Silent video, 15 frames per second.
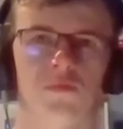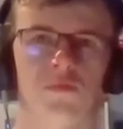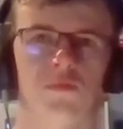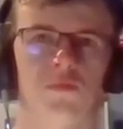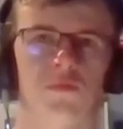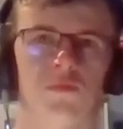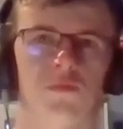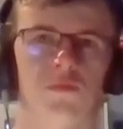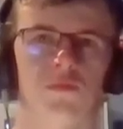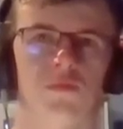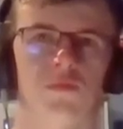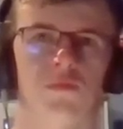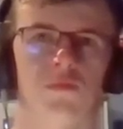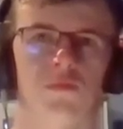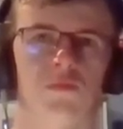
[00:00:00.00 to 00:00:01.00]

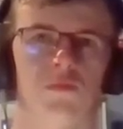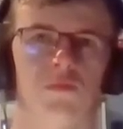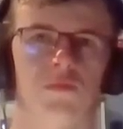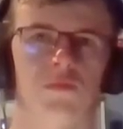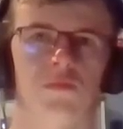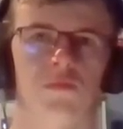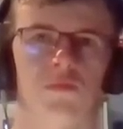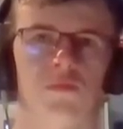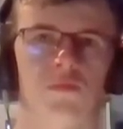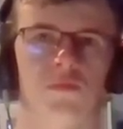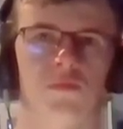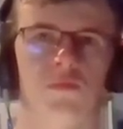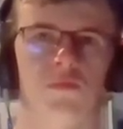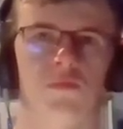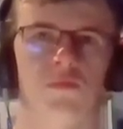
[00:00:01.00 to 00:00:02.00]

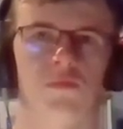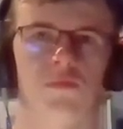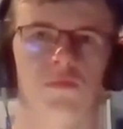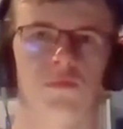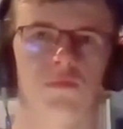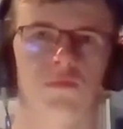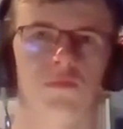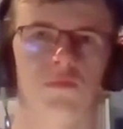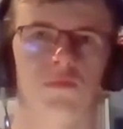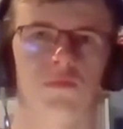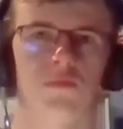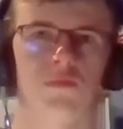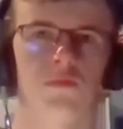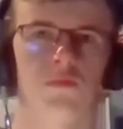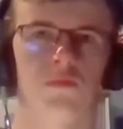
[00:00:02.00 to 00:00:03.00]

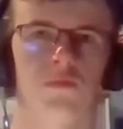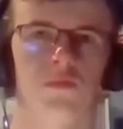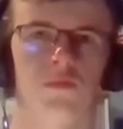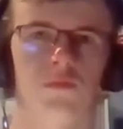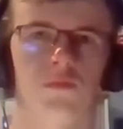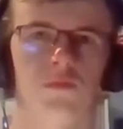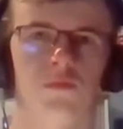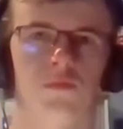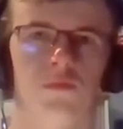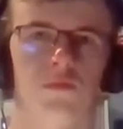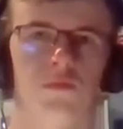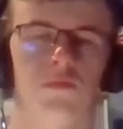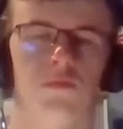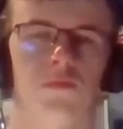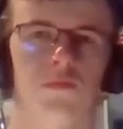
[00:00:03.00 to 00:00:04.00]

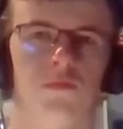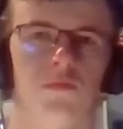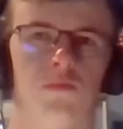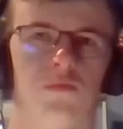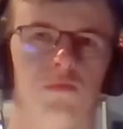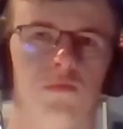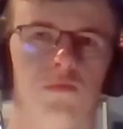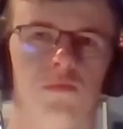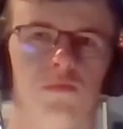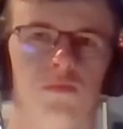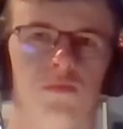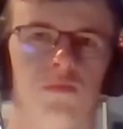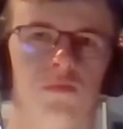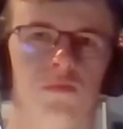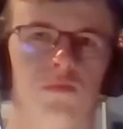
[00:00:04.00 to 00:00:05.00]

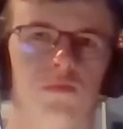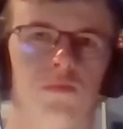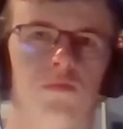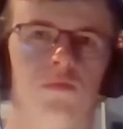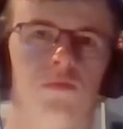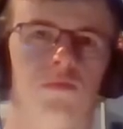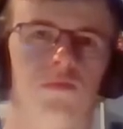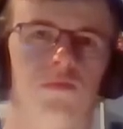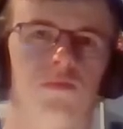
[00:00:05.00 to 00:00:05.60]
This person isn't speaking.